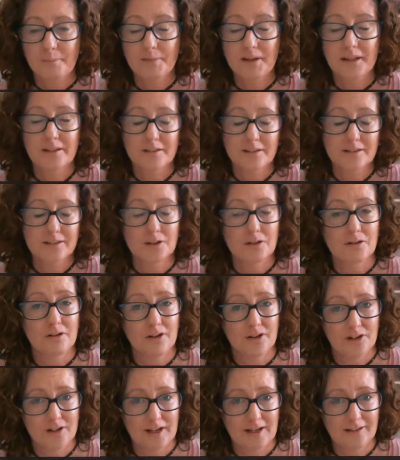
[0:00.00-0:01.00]
into the
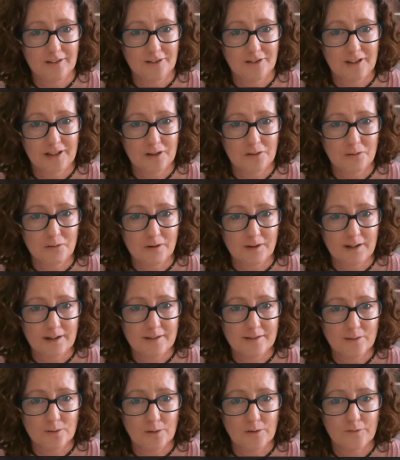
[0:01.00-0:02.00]
Crochet Learning
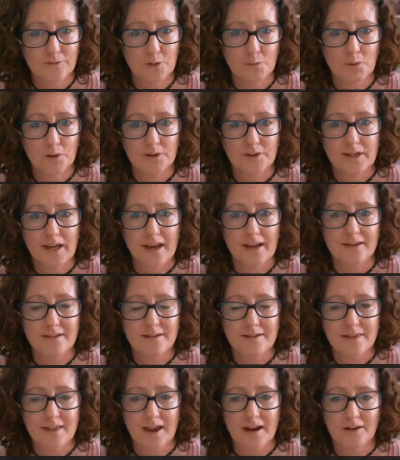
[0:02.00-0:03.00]
Corner. So if you want to head
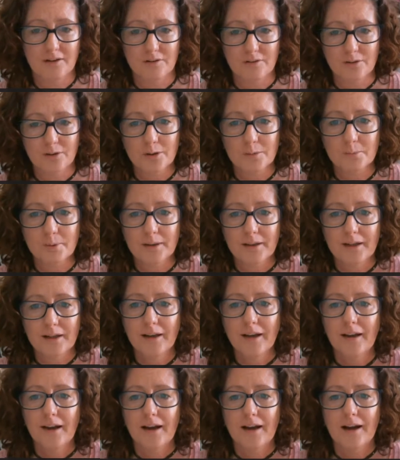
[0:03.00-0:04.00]
to that group,
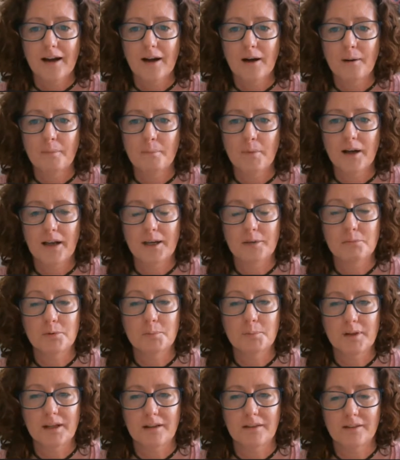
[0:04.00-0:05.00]
it
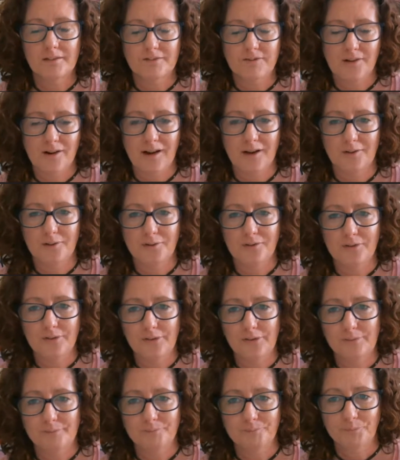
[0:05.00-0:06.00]
will be in the
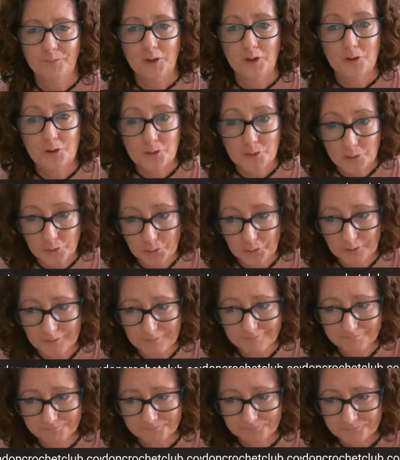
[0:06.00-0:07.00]
files
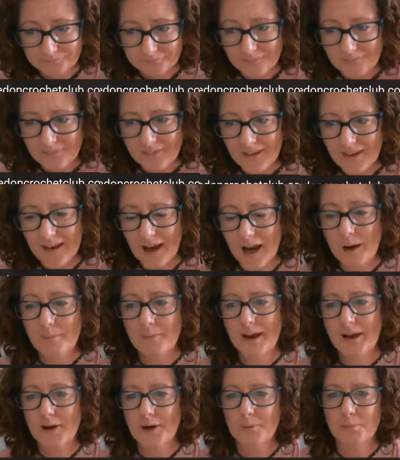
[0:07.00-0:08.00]
soon.
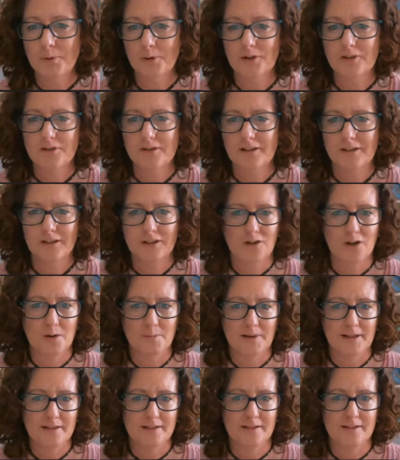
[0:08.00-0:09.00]
And I'll post it in the
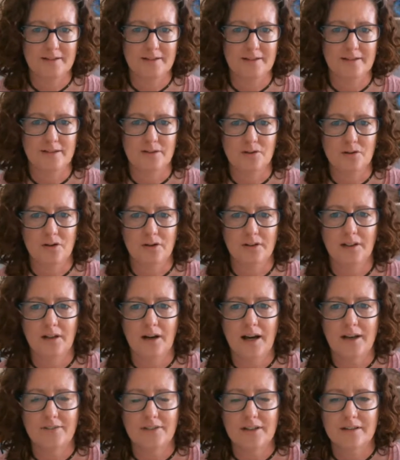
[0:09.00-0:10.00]
comments because this has gone
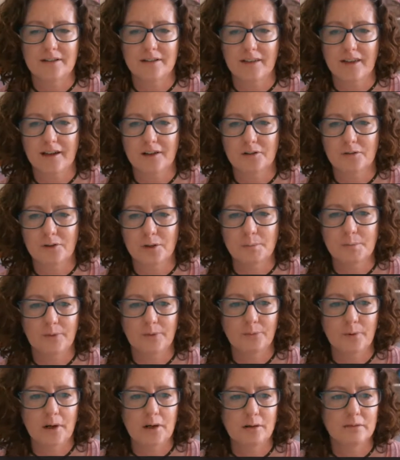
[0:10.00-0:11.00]
live into that group
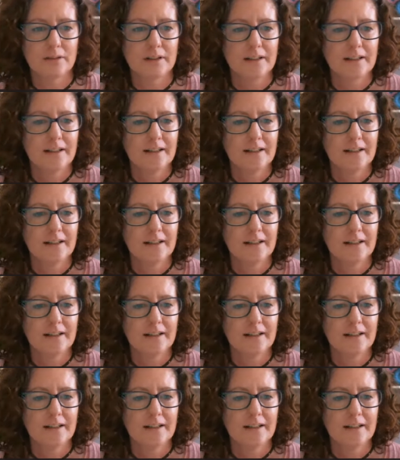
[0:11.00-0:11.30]
as well.